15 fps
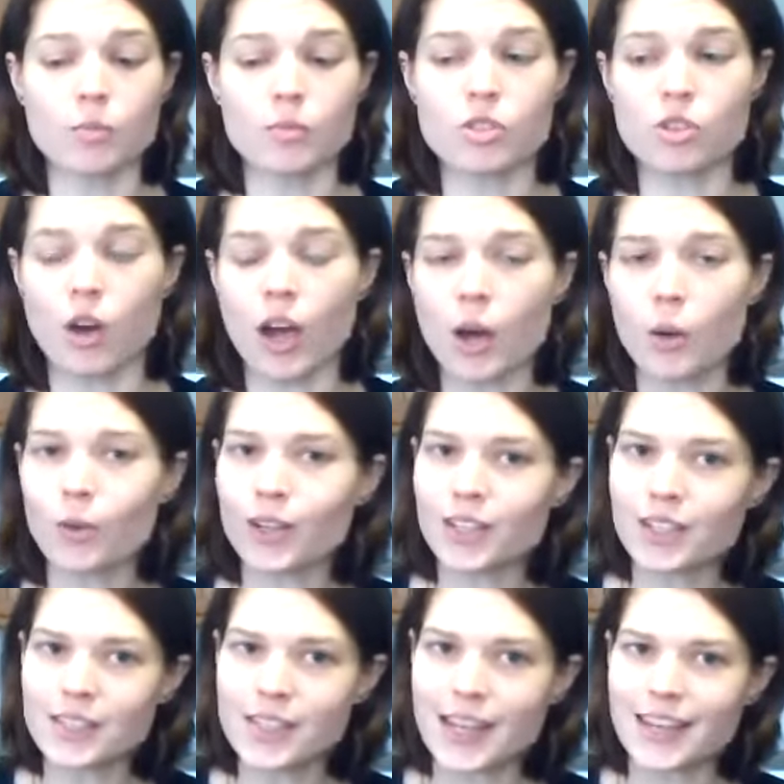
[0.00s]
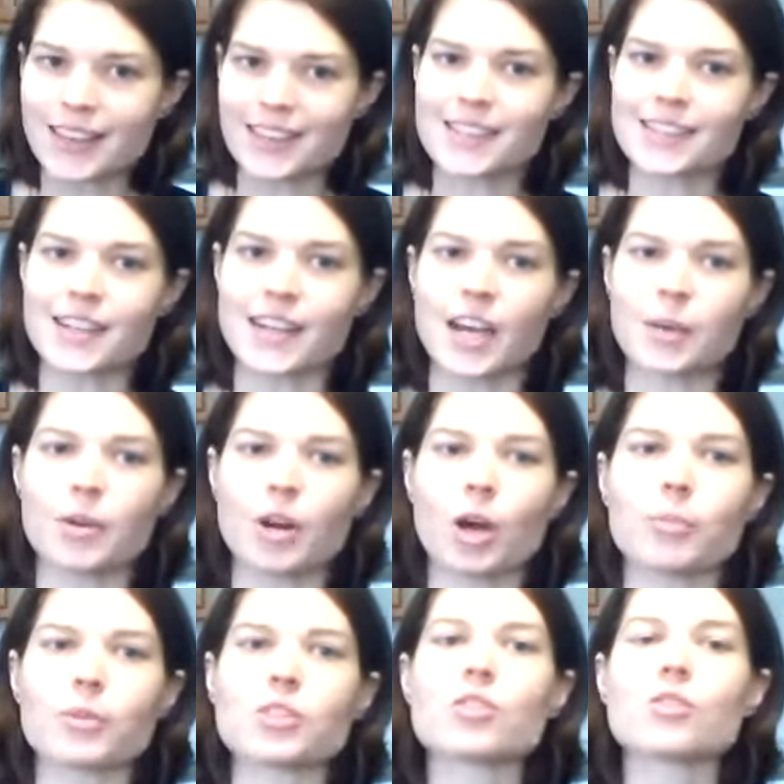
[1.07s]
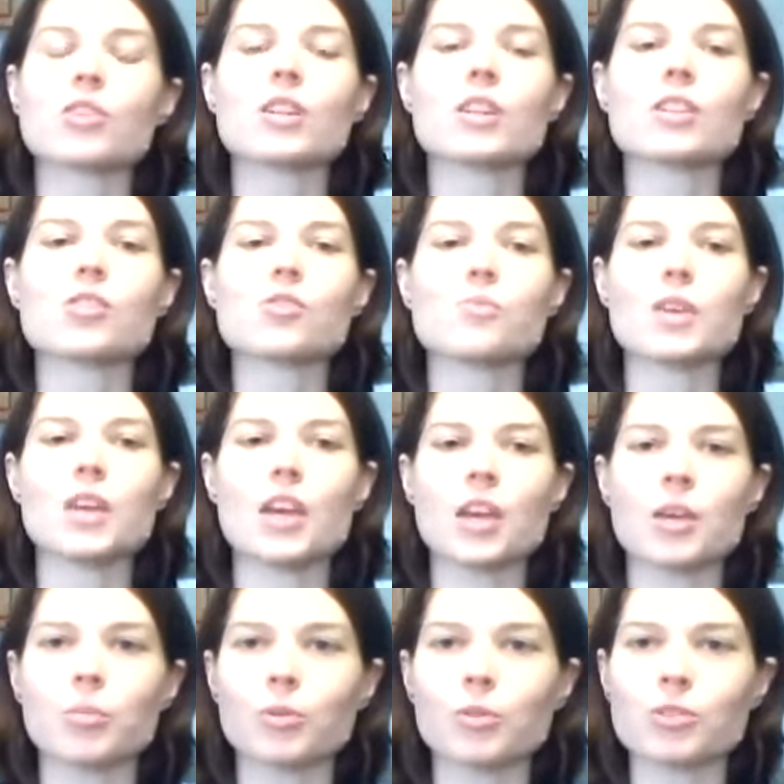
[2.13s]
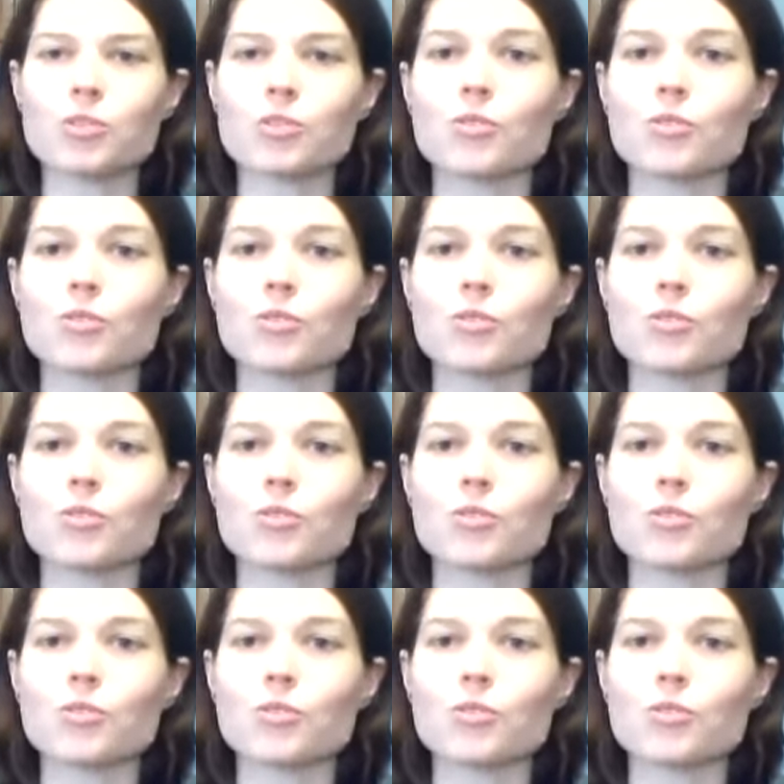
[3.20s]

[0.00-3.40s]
So I wanted to take this time and opportunity to be able